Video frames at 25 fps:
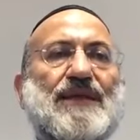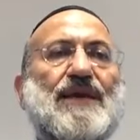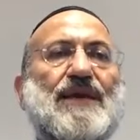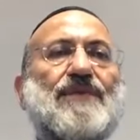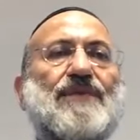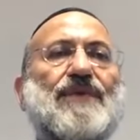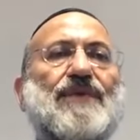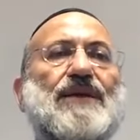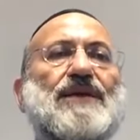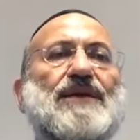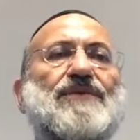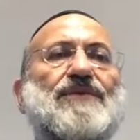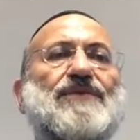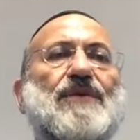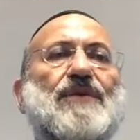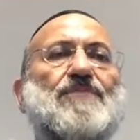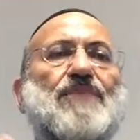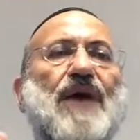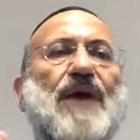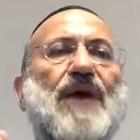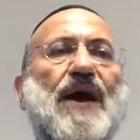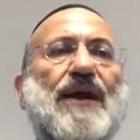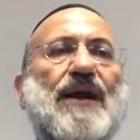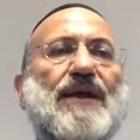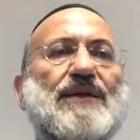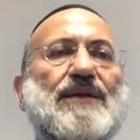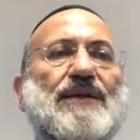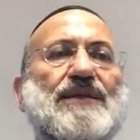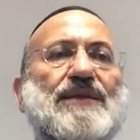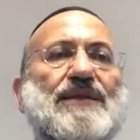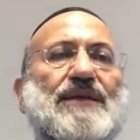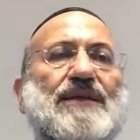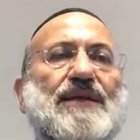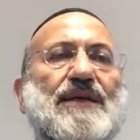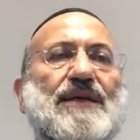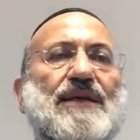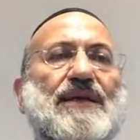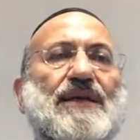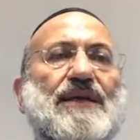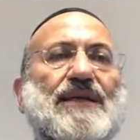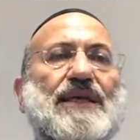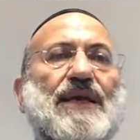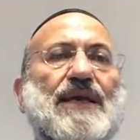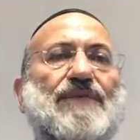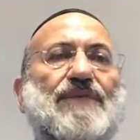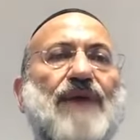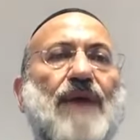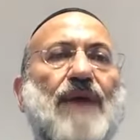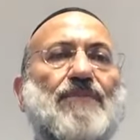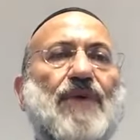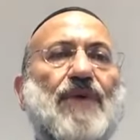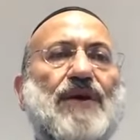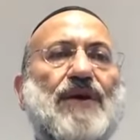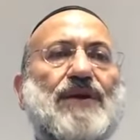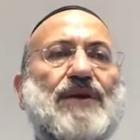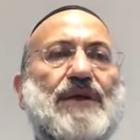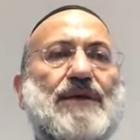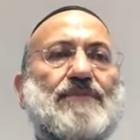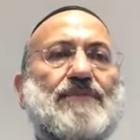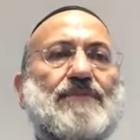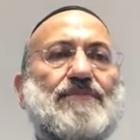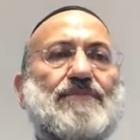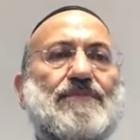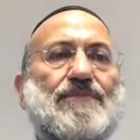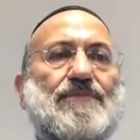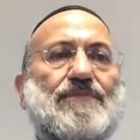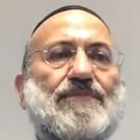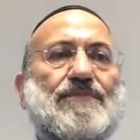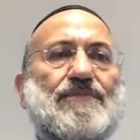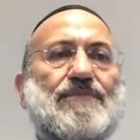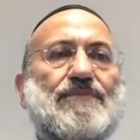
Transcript: Even if the parents give up on him,